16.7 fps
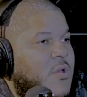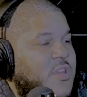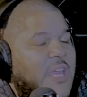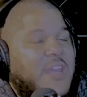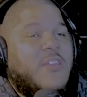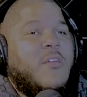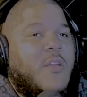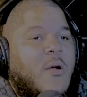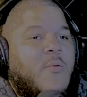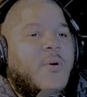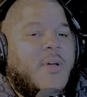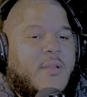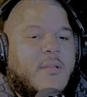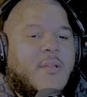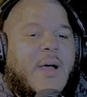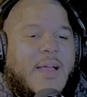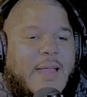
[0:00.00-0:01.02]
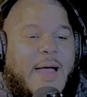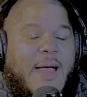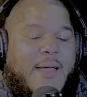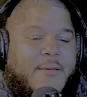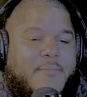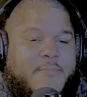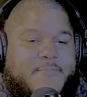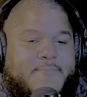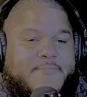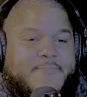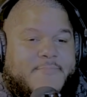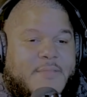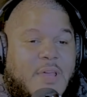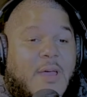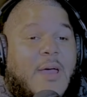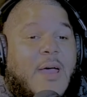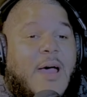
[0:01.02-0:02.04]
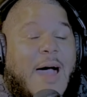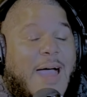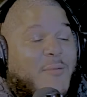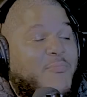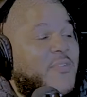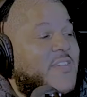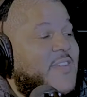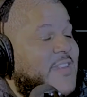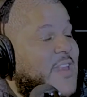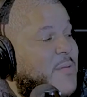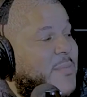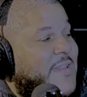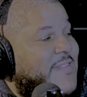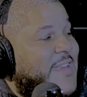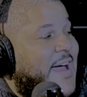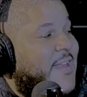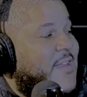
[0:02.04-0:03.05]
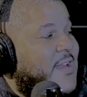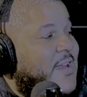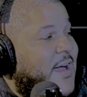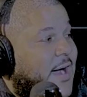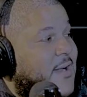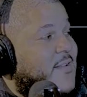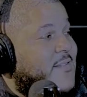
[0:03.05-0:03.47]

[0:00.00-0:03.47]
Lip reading: You know what? I appreciate that mentality, honestly,